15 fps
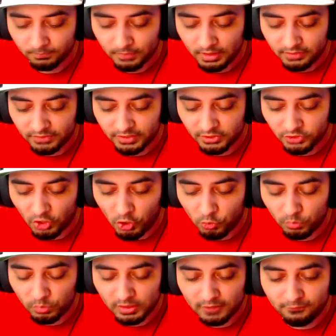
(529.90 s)
there's
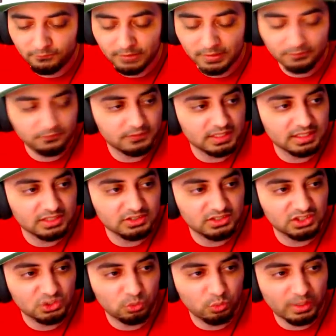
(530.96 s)
only fifteen to
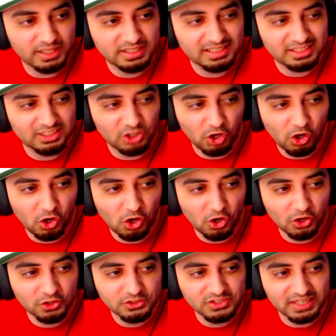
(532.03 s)
twenty
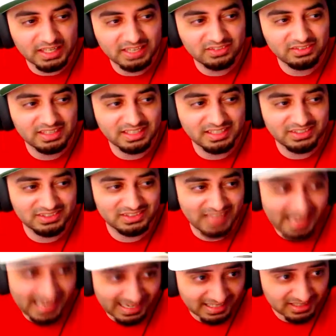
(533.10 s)
cards in this
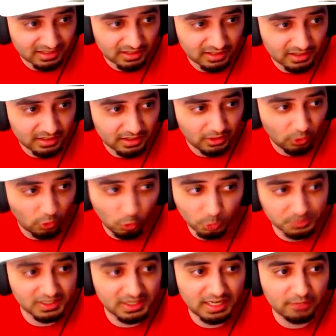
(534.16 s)
set
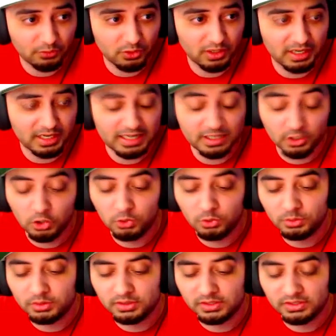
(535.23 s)
altogether,
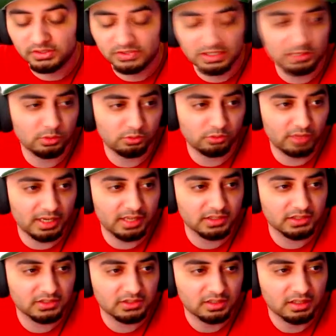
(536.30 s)
including the secret
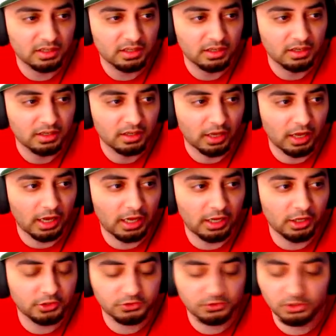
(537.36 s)
rares.
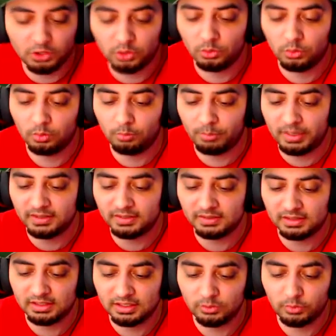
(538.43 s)
Uh, so
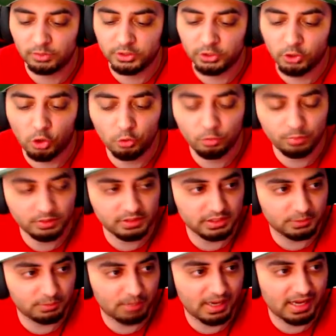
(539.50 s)
basically when you open
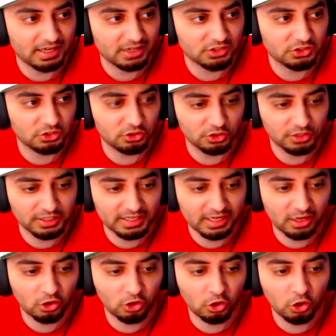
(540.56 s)
these packs, you're going to
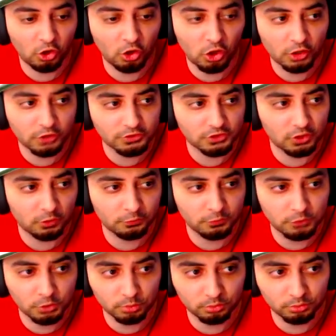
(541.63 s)
get a lot of
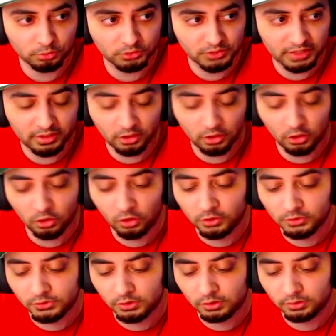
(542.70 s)
doubles and a
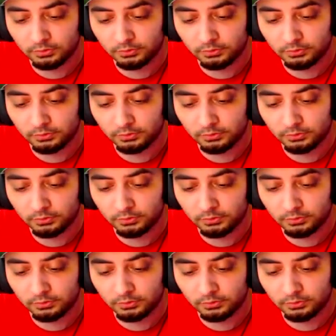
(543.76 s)
lot of